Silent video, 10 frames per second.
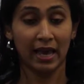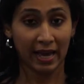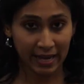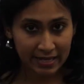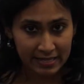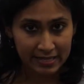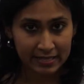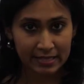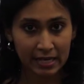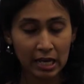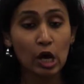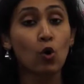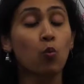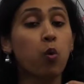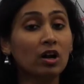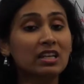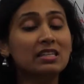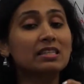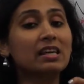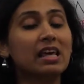Hence, what
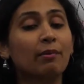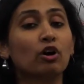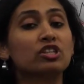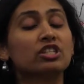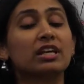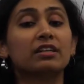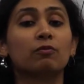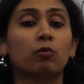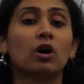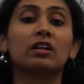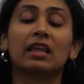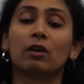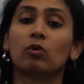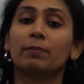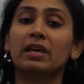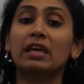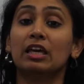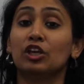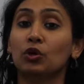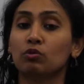is the demonstrative word that will be
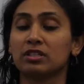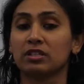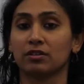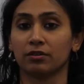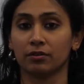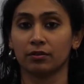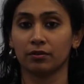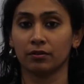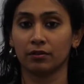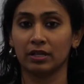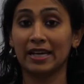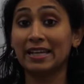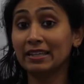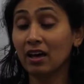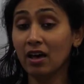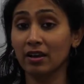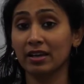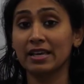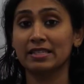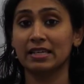used here in the
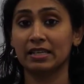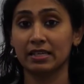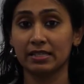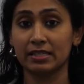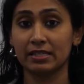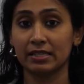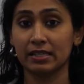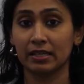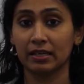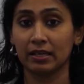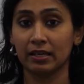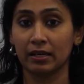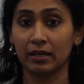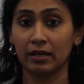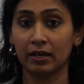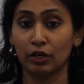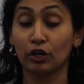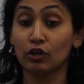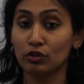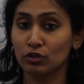Re series?
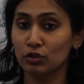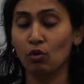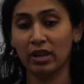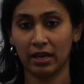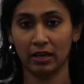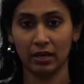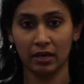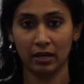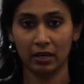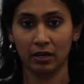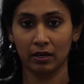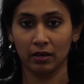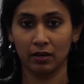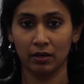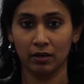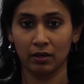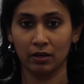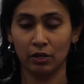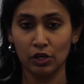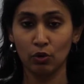Sore.
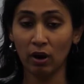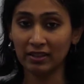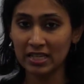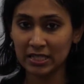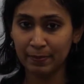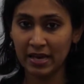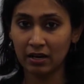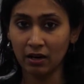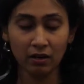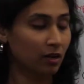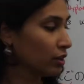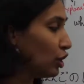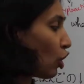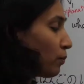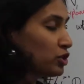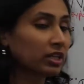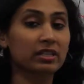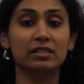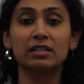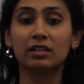You are the speaker, the object
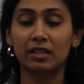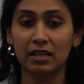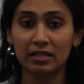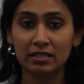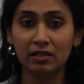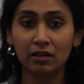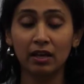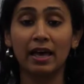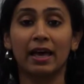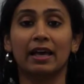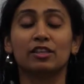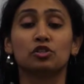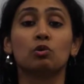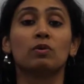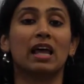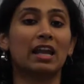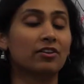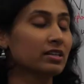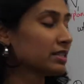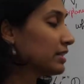is near the listener, hence you will
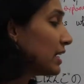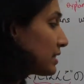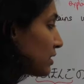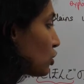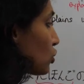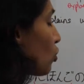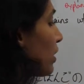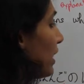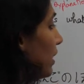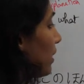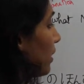address it as sore.